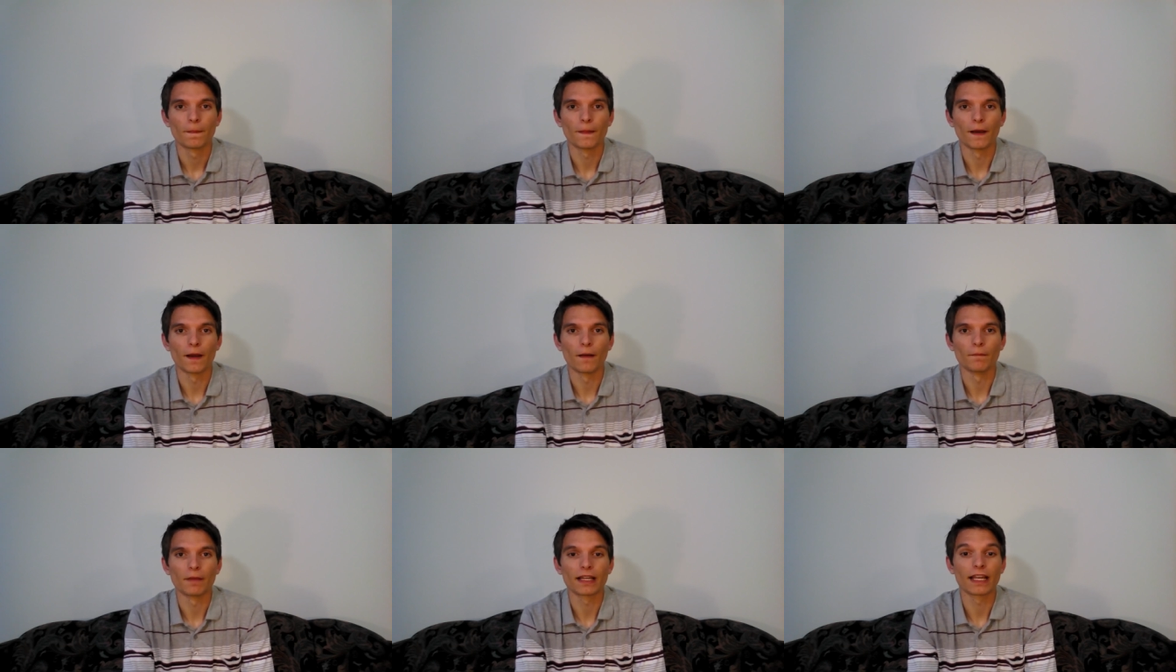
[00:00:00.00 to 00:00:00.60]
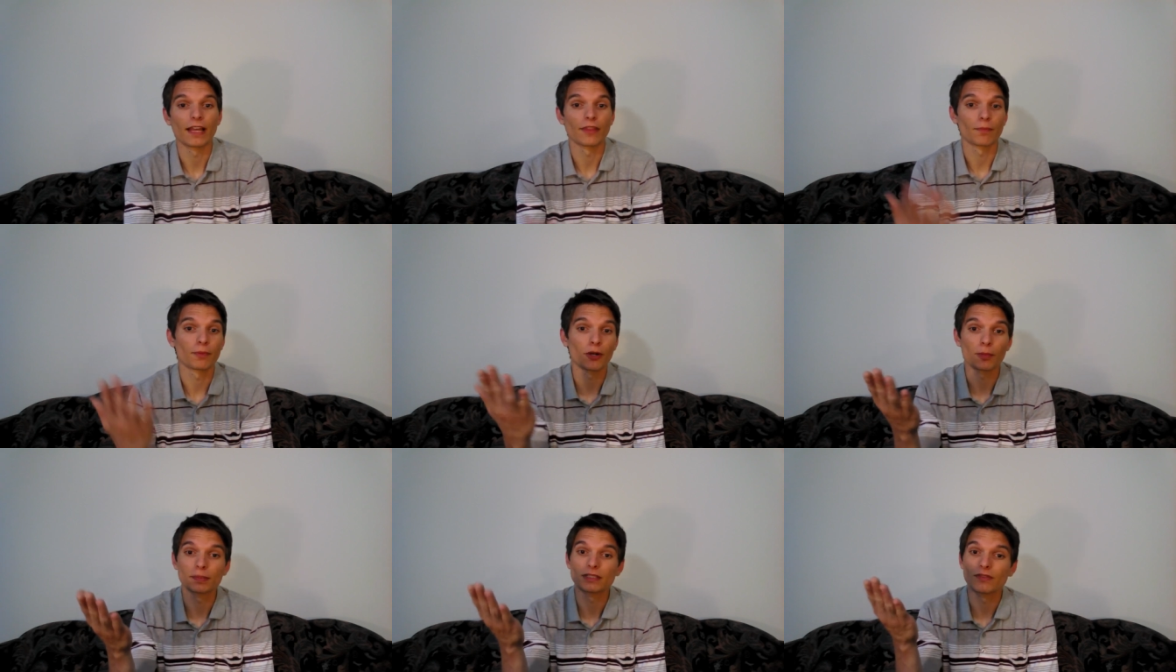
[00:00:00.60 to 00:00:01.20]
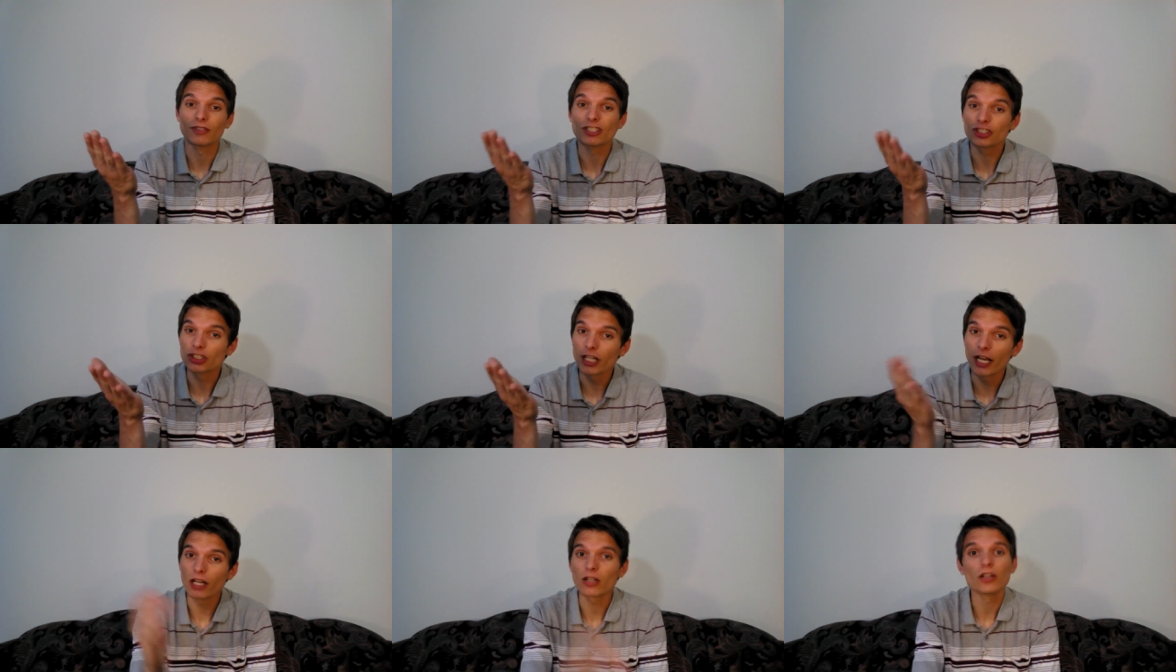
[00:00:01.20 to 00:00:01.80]
Um, again, the purpose of this
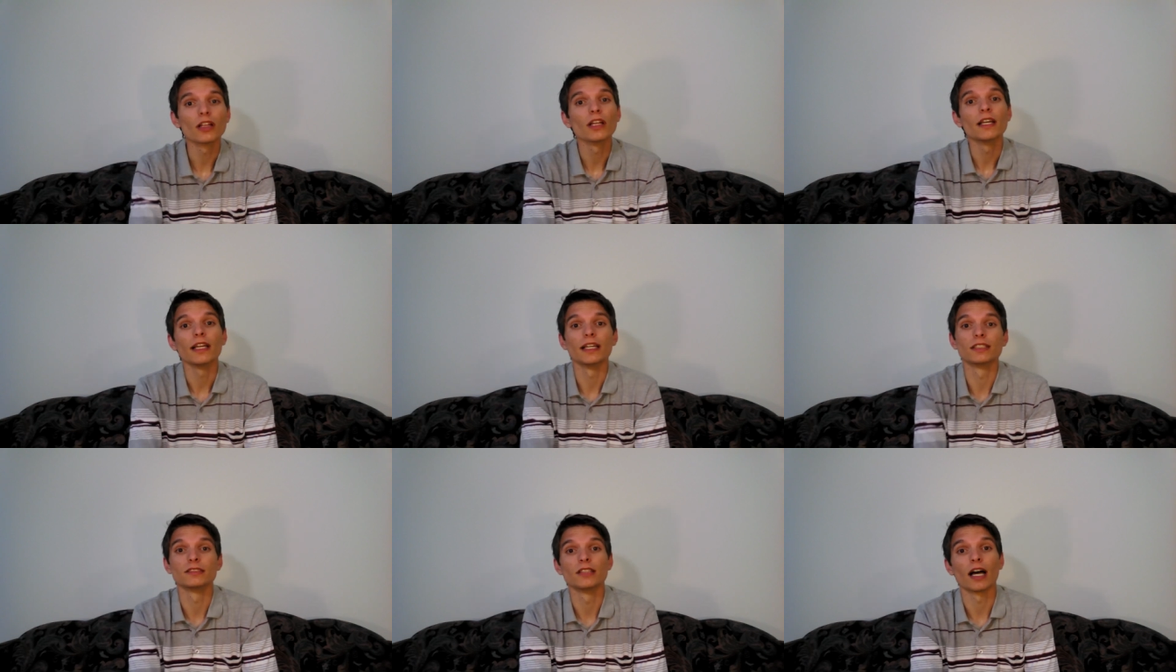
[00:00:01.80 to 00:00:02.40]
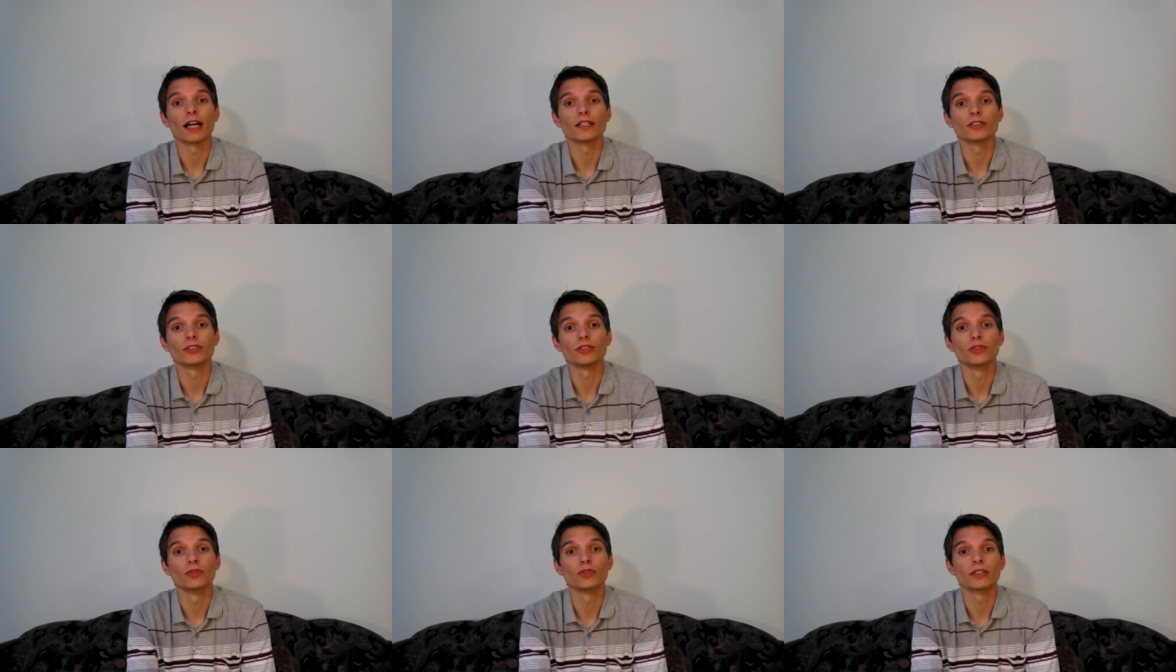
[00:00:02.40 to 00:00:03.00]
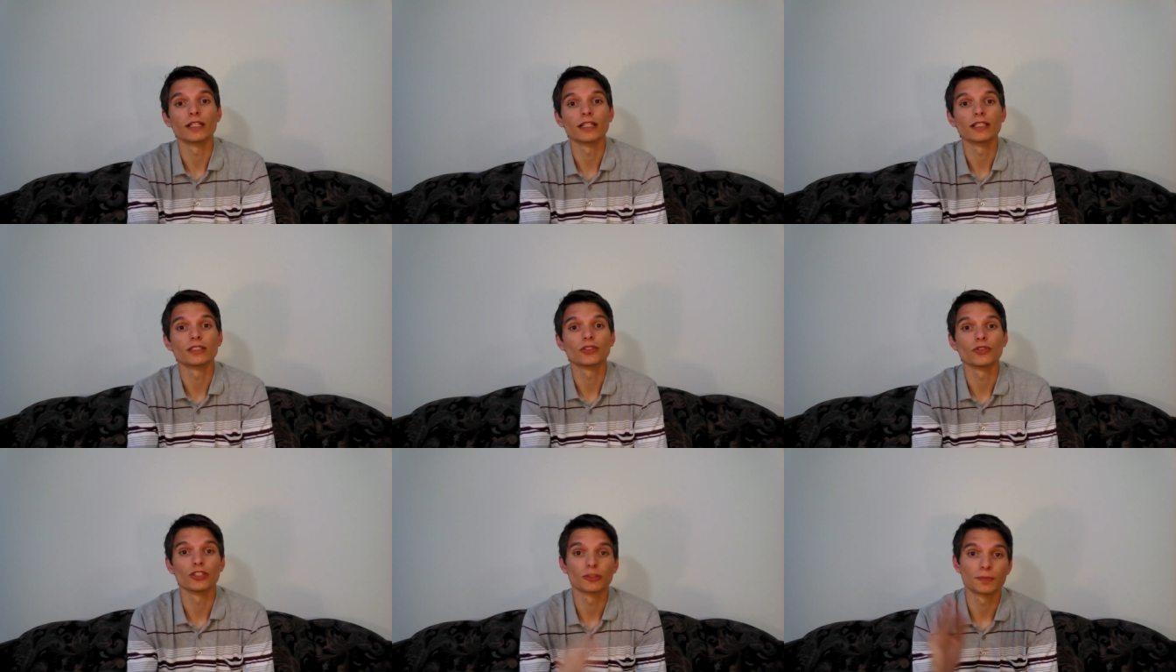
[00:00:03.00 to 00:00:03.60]
channel is not to get
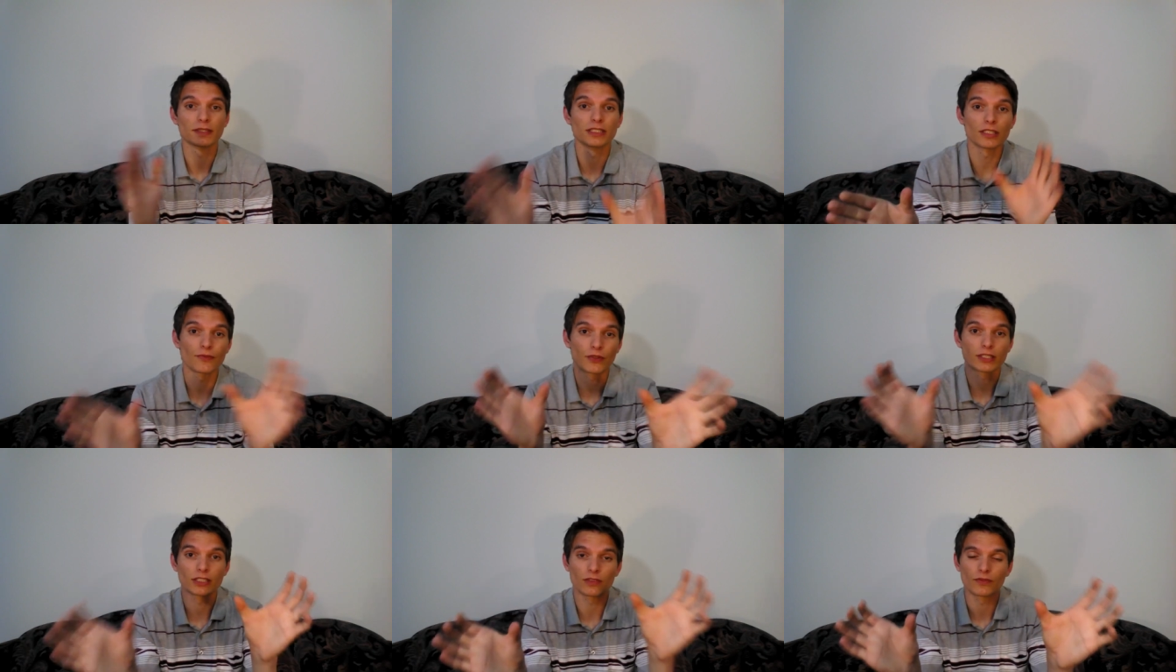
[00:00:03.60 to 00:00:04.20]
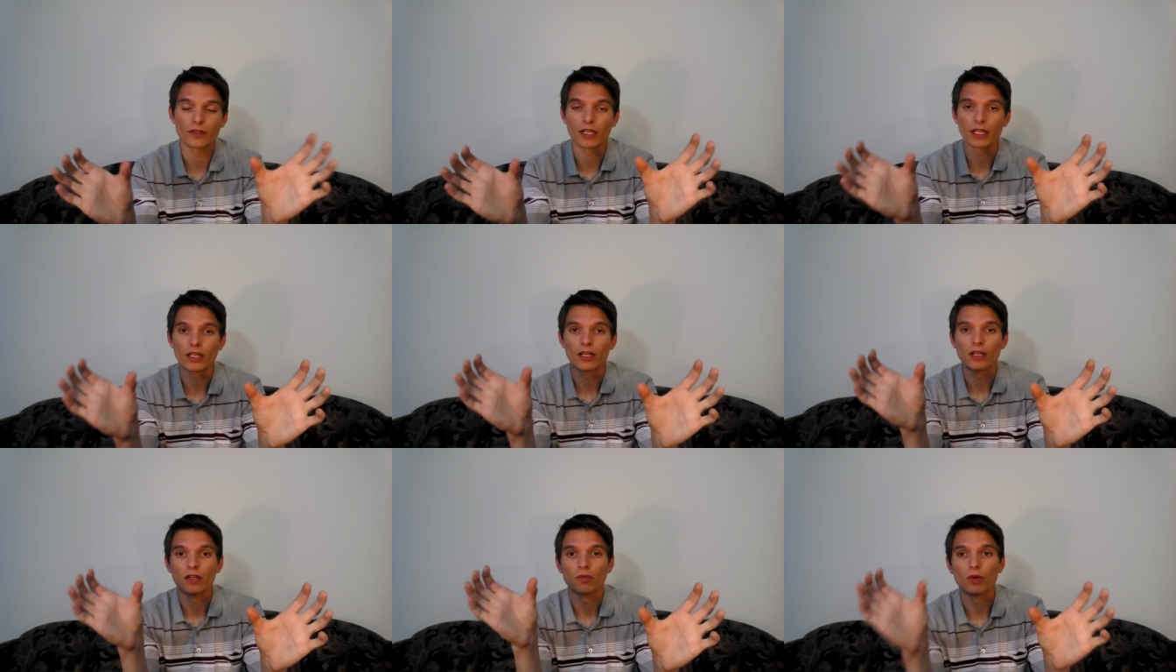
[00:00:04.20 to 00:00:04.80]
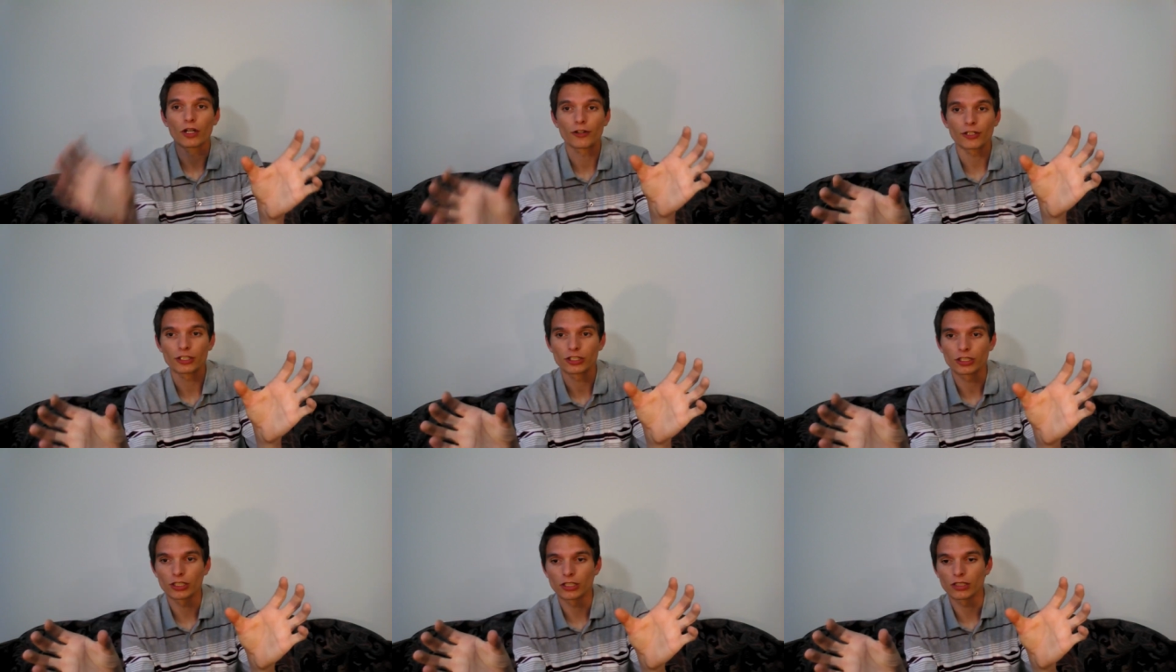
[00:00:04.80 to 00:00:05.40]
into the specifics of a one
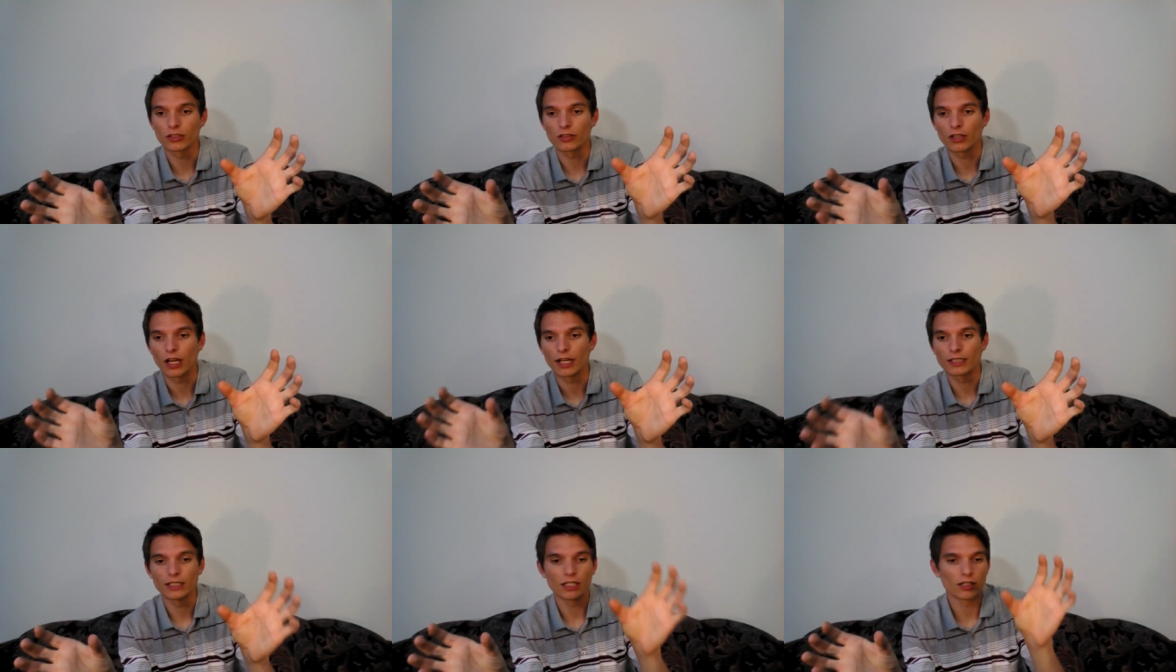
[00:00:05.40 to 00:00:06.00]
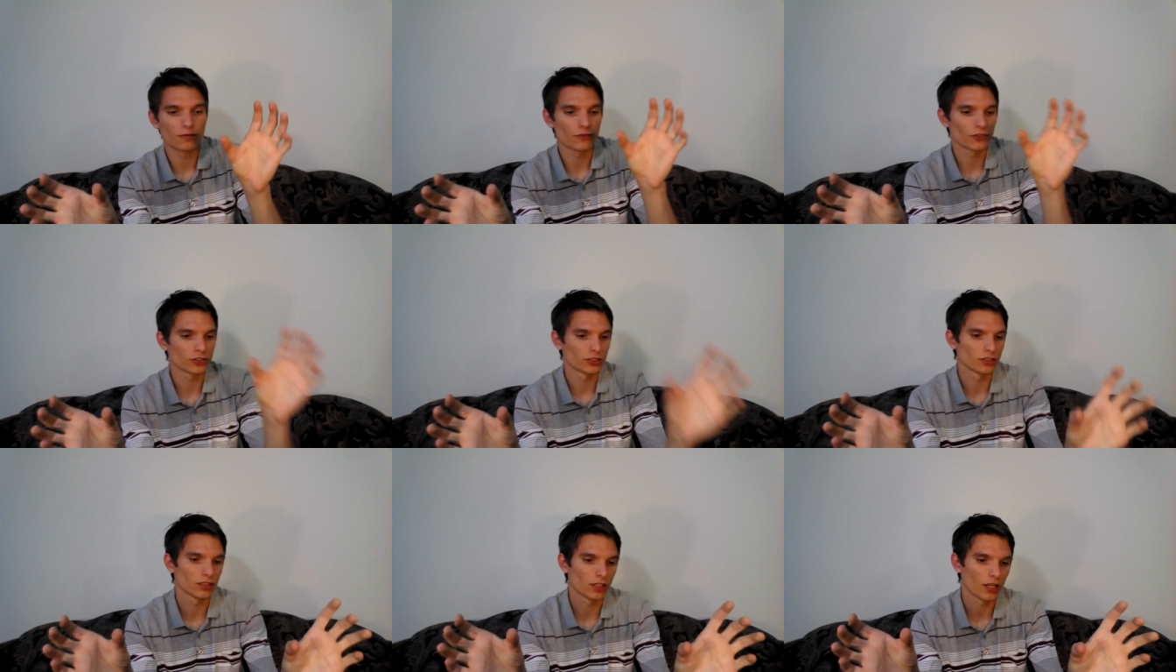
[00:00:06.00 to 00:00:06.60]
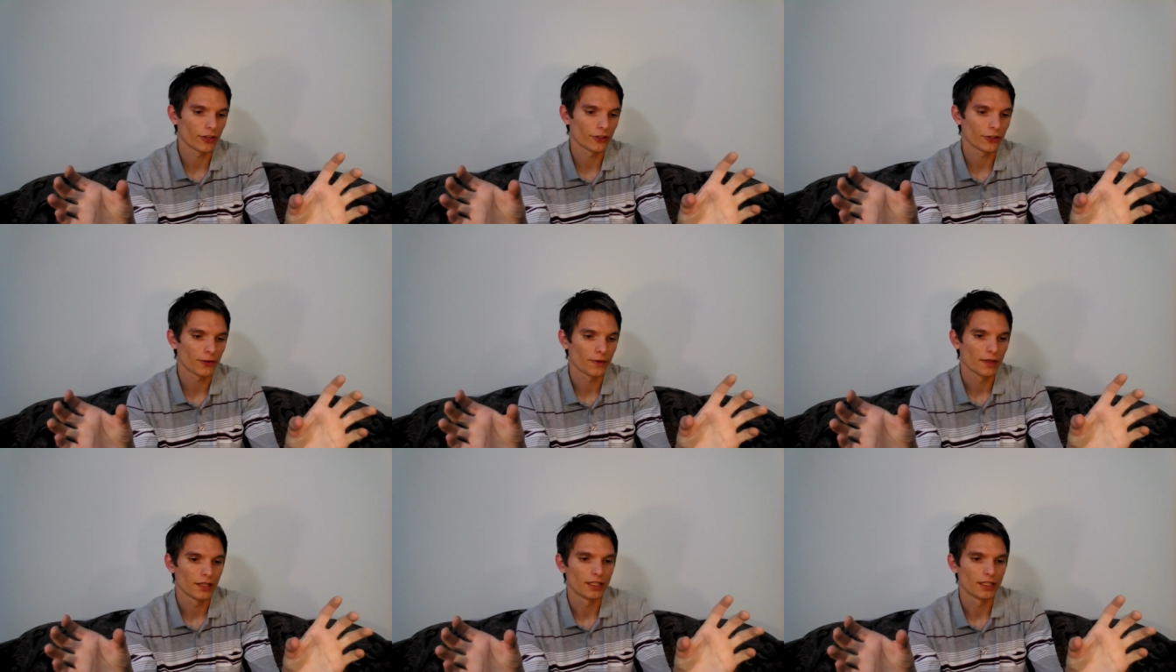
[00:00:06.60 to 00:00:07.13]
Christian idea versus another.